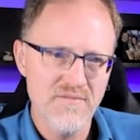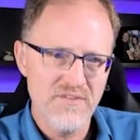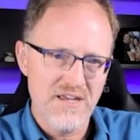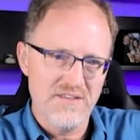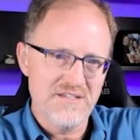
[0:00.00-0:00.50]

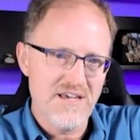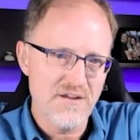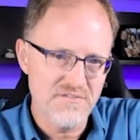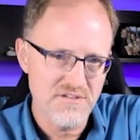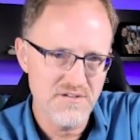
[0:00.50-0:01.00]
in the town
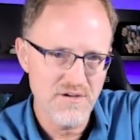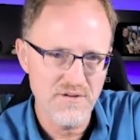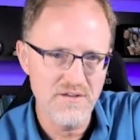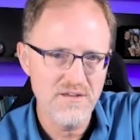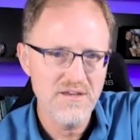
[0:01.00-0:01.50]
of
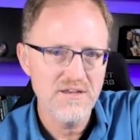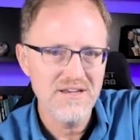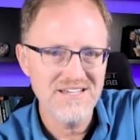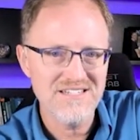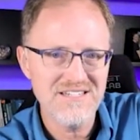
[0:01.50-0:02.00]
Sedona,
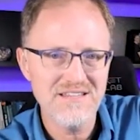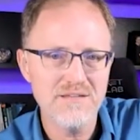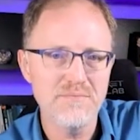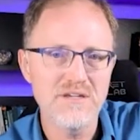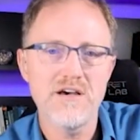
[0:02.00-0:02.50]
has seen
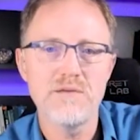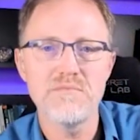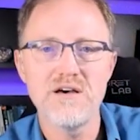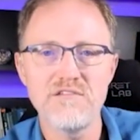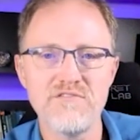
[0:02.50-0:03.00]
them become
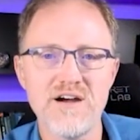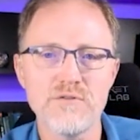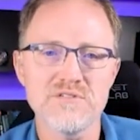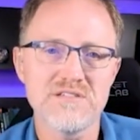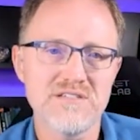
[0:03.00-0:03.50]
a
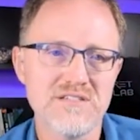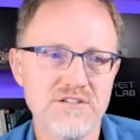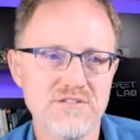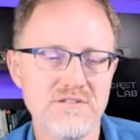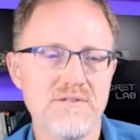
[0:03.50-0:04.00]
viral
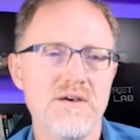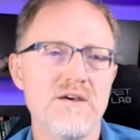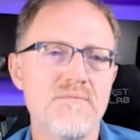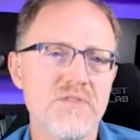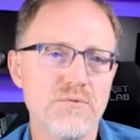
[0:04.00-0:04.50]
sensation.
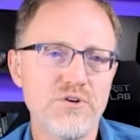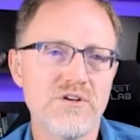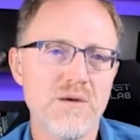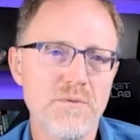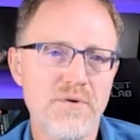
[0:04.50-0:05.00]
When you
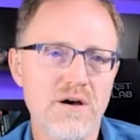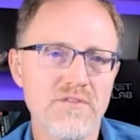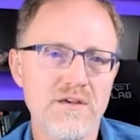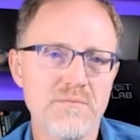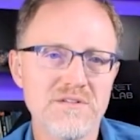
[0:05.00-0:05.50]
come upon
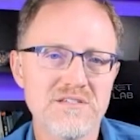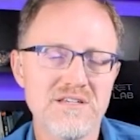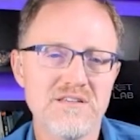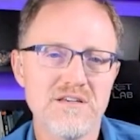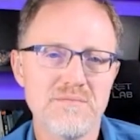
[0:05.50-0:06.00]
them and
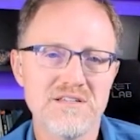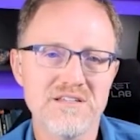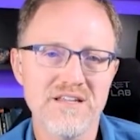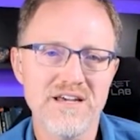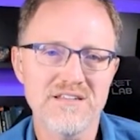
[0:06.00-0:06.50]
see them, it's
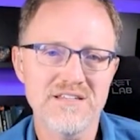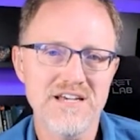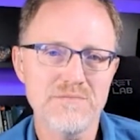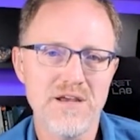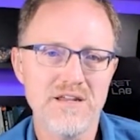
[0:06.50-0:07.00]
like the
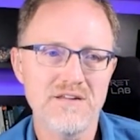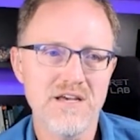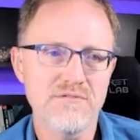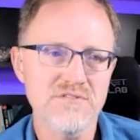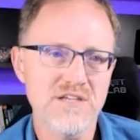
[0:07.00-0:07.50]
Tasmanian
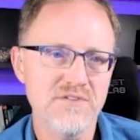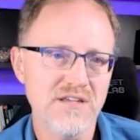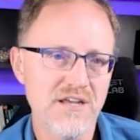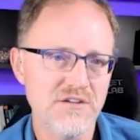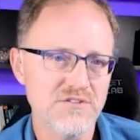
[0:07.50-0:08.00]
devil, Seven
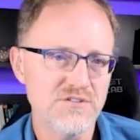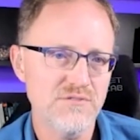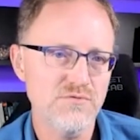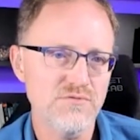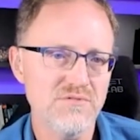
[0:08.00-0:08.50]
Canyons
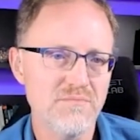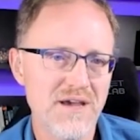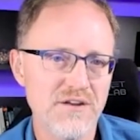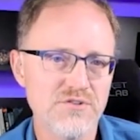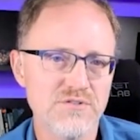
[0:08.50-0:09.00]
general
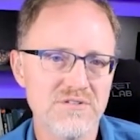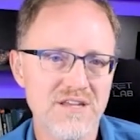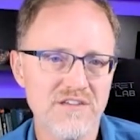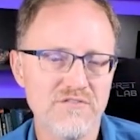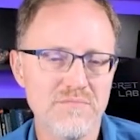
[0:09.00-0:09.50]
manager
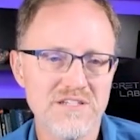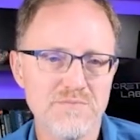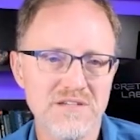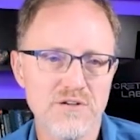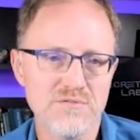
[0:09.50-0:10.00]
Dave
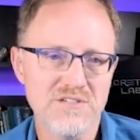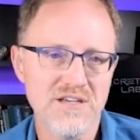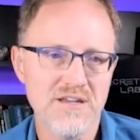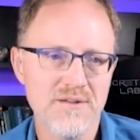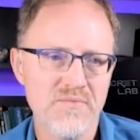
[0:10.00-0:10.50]
Bisbee told
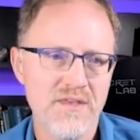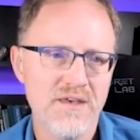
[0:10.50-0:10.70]
CNN.